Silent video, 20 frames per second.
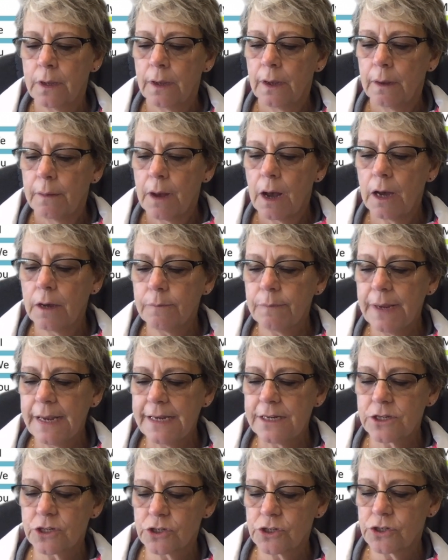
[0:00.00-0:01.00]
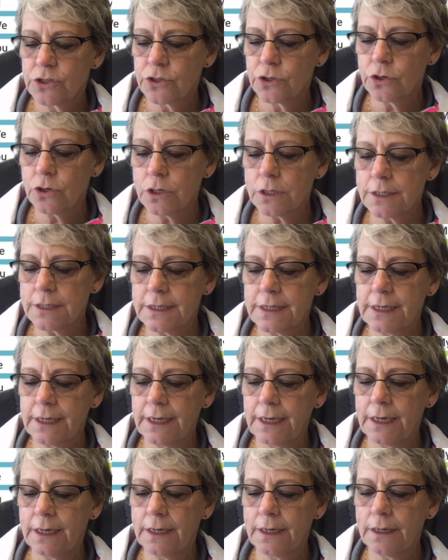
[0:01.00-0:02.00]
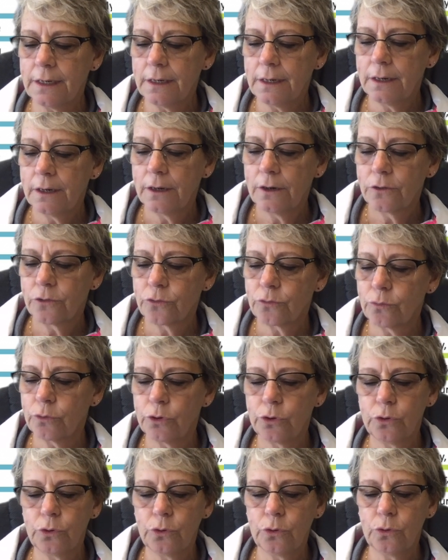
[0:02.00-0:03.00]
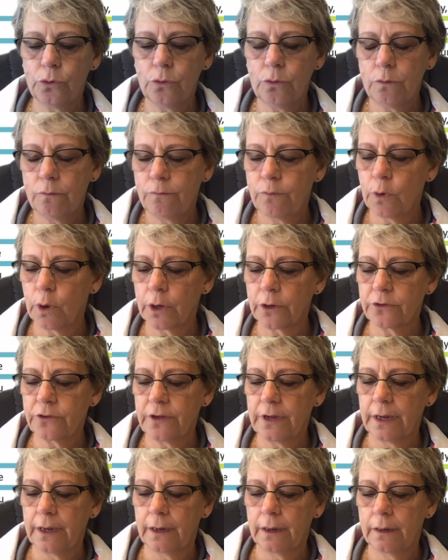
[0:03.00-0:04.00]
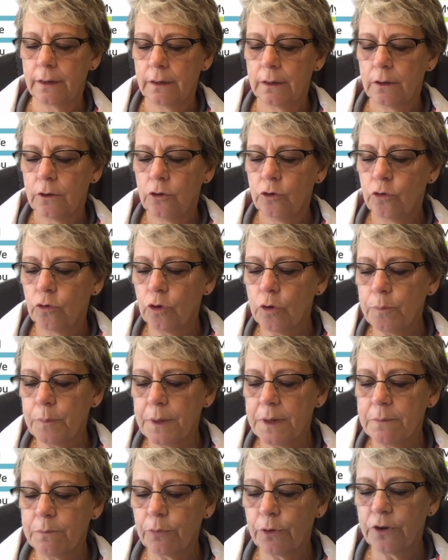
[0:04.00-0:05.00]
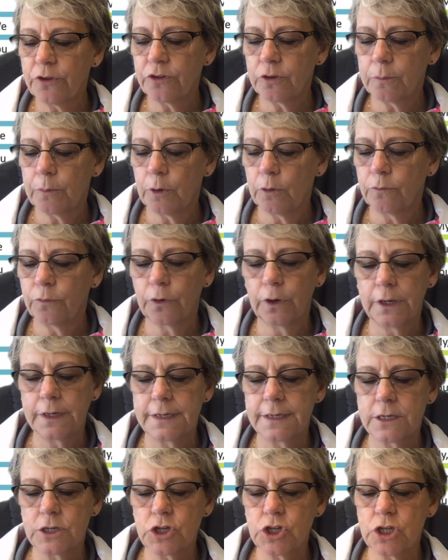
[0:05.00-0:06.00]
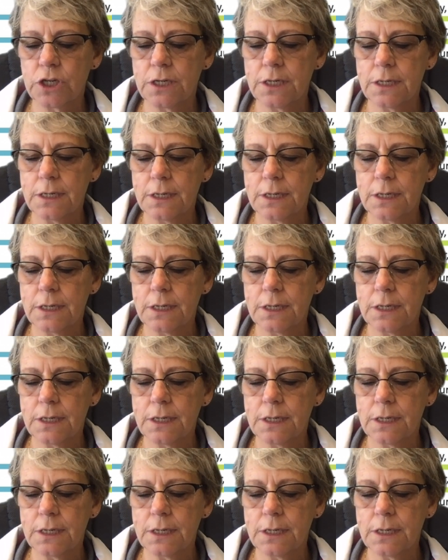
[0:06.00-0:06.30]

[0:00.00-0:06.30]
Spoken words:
On pages 13 through 14, grouping principle for addition